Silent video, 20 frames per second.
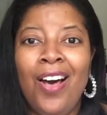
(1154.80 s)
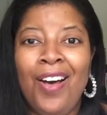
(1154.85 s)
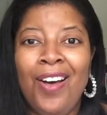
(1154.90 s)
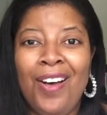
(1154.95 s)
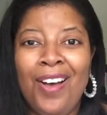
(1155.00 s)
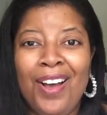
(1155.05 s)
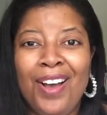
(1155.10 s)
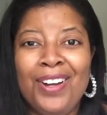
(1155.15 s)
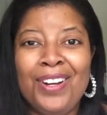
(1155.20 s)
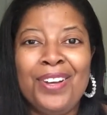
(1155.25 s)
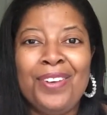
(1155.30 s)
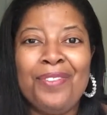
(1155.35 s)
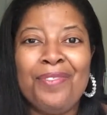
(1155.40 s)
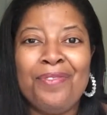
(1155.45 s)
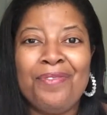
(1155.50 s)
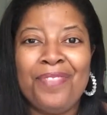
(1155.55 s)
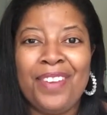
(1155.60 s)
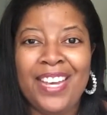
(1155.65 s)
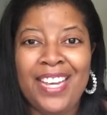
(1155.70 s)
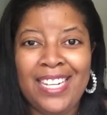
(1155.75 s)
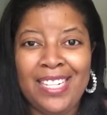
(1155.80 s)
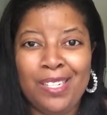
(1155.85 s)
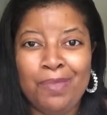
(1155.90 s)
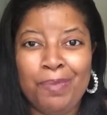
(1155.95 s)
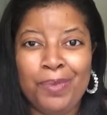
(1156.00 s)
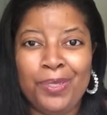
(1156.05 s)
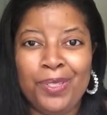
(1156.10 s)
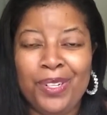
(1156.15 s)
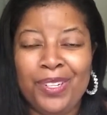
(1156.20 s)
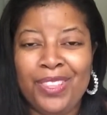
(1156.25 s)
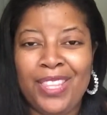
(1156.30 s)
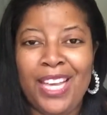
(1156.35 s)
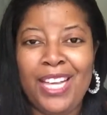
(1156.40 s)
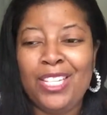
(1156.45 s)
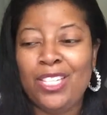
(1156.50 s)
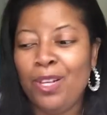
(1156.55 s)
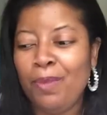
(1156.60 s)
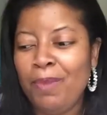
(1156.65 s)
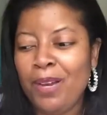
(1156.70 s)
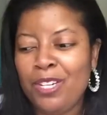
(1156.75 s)
on Facebook.
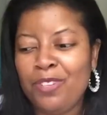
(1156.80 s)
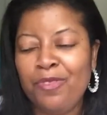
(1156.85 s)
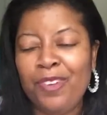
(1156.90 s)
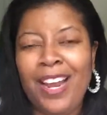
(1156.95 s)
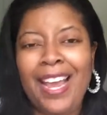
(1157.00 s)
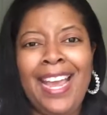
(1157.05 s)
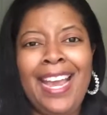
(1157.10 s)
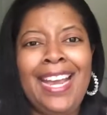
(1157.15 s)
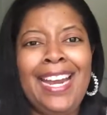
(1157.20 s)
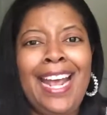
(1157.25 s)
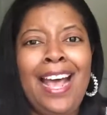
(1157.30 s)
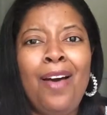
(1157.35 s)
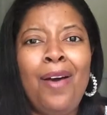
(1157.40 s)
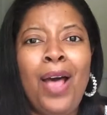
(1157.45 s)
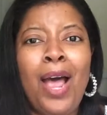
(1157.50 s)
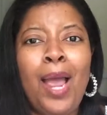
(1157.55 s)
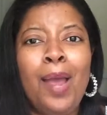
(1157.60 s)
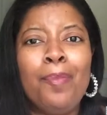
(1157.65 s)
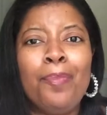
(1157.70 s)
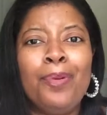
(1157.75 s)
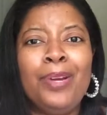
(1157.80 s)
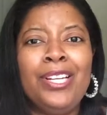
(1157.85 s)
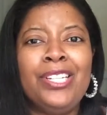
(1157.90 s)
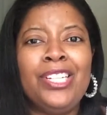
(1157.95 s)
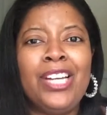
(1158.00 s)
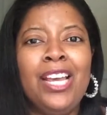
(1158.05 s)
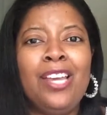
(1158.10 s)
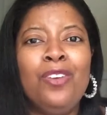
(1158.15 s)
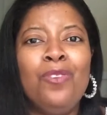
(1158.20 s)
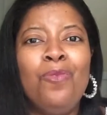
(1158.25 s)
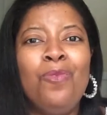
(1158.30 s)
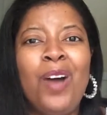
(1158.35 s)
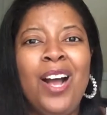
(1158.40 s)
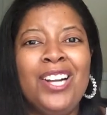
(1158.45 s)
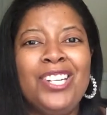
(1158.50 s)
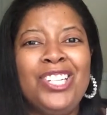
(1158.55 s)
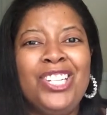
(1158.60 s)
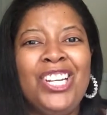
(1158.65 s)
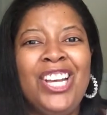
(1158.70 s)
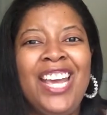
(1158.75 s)
Thanks so much for hanging out. I appreciate you
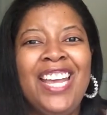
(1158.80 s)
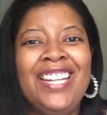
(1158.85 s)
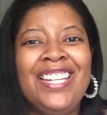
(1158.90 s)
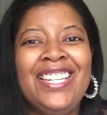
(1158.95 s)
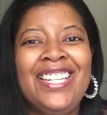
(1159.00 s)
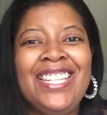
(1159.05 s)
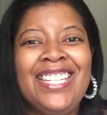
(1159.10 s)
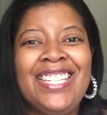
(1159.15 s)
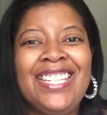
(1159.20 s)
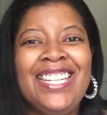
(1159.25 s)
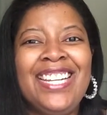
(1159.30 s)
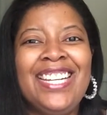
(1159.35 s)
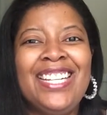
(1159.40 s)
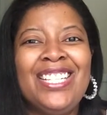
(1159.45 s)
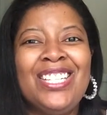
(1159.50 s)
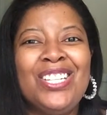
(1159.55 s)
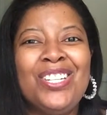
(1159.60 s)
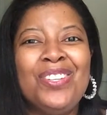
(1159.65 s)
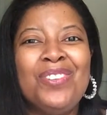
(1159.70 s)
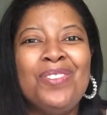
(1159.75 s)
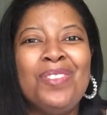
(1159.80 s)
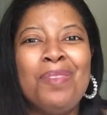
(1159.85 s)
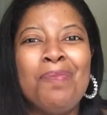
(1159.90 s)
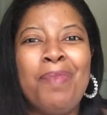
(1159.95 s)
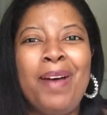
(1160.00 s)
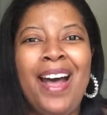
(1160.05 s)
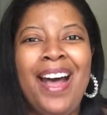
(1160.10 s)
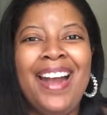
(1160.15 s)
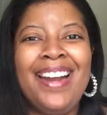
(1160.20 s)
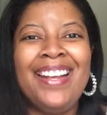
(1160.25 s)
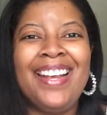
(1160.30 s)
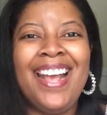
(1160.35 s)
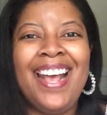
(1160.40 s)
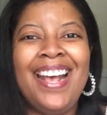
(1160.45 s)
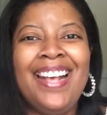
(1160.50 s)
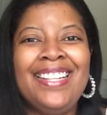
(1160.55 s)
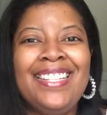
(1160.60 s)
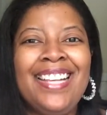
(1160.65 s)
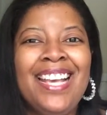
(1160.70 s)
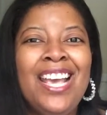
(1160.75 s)
watching and listening to the
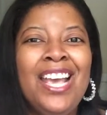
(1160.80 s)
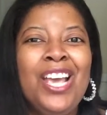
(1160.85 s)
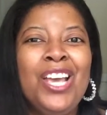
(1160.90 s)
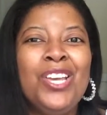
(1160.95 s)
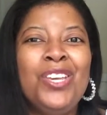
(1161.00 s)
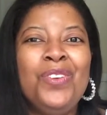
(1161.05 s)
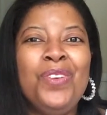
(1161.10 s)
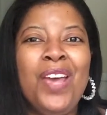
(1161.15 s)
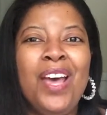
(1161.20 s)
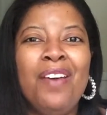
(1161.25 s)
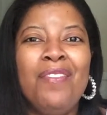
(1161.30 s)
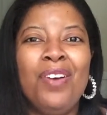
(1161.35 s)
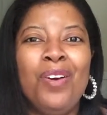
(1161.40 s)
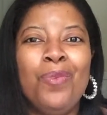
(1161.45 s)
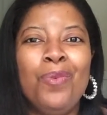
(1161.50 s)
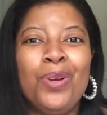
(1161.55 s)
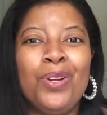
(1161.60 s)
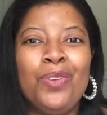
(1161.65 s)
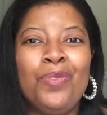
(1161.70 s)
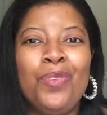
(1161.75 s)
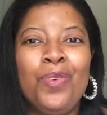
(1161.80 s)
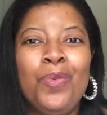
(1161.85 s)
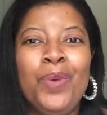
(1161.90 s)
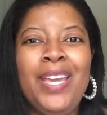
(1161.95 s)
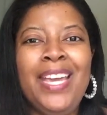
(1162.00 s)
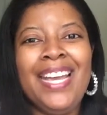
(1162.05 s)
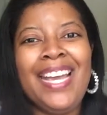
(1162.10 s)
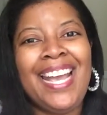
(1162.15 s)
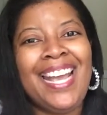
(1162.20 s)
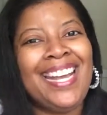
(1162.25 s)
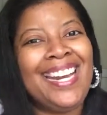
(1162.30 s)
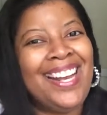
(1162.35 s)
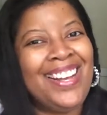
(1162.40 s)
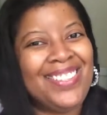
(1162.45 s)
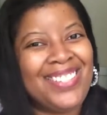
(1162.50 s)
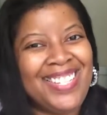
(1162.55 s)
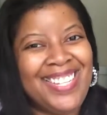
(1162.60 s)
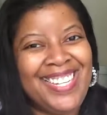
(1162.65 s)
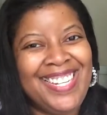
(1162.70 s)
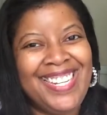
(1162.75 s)
podcast. You have a wonderful week, and
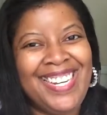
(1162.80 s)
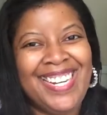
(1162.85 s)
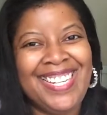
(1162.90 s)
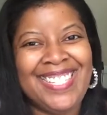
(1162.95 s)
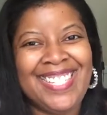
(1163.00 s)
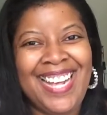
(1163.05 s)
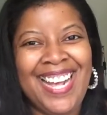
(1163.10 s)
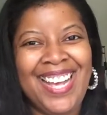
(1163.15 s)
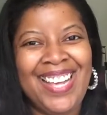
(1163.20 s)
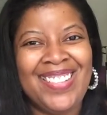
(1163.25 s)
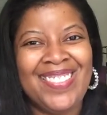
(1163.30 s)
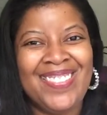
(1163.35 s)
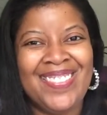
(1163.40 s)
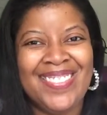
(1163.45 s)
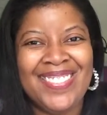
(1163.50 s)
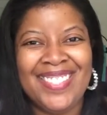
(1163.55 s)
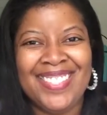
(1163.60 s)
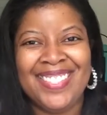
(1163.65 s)
I'll see you next time.